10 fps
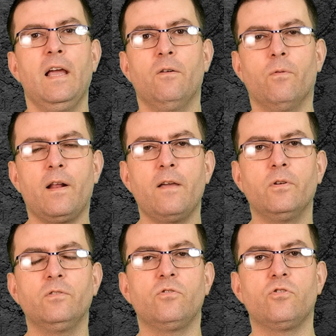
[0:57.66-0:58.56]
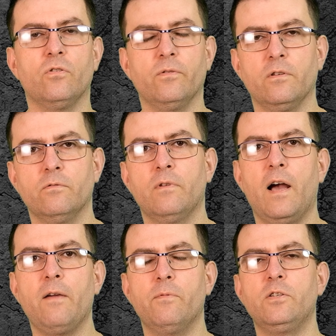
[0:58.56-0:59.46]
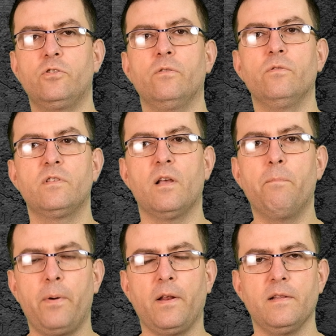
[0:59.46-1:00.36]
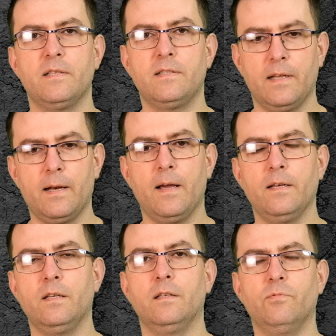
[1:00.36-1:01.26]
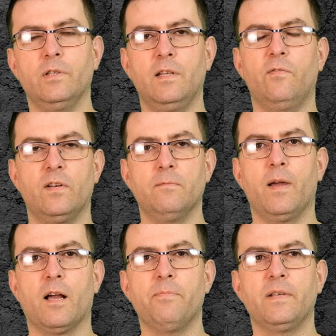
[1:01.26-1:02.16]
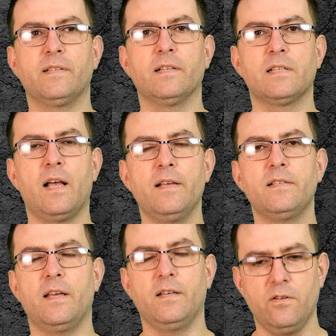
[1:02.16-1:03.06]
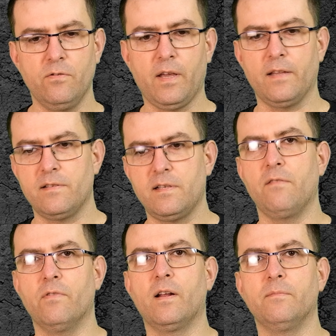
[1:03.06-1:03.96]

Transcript: What I want to show you, I will show you some prints that I did with different megapixel size and you can see what I'm